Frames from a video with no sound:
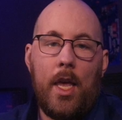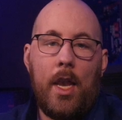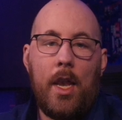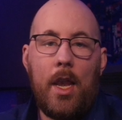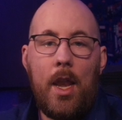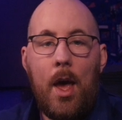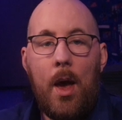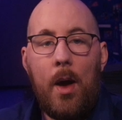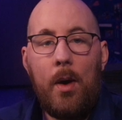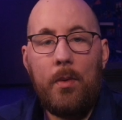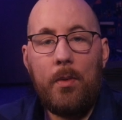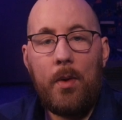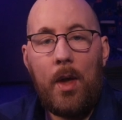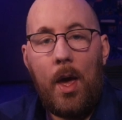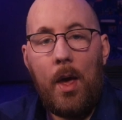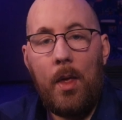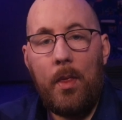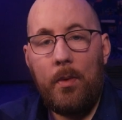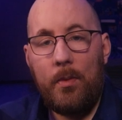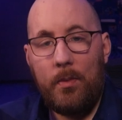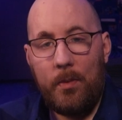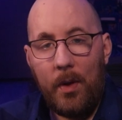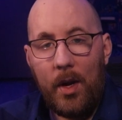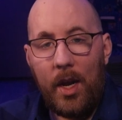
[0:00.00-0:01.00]
Now we have
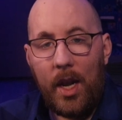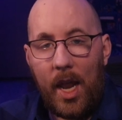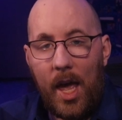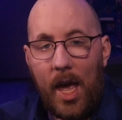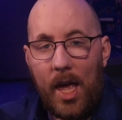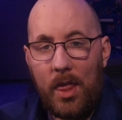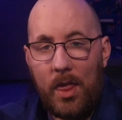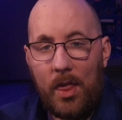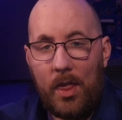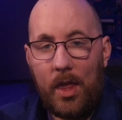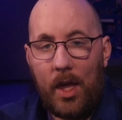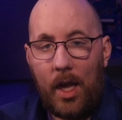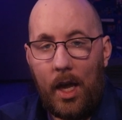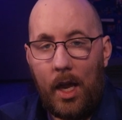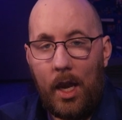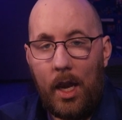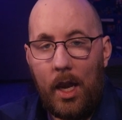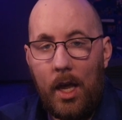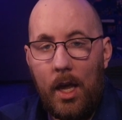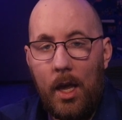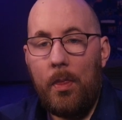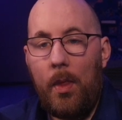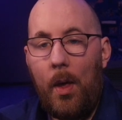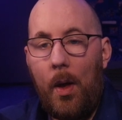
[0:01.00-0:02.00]
the one last
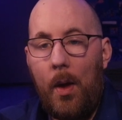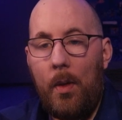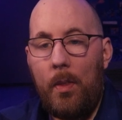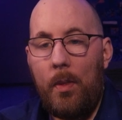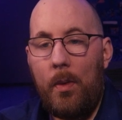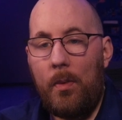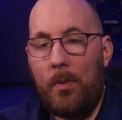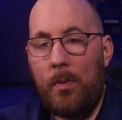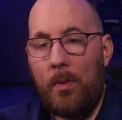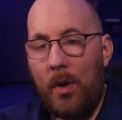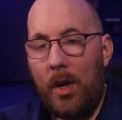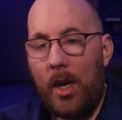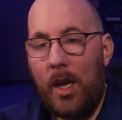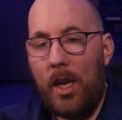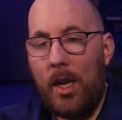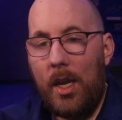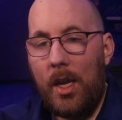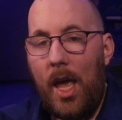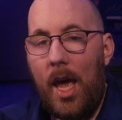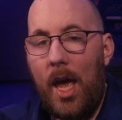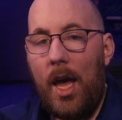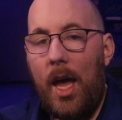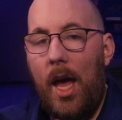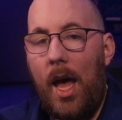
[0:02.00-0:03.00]
scene, but before we get to
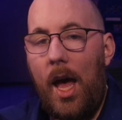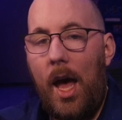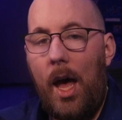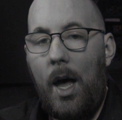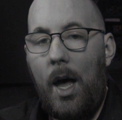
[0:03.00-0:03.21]
that,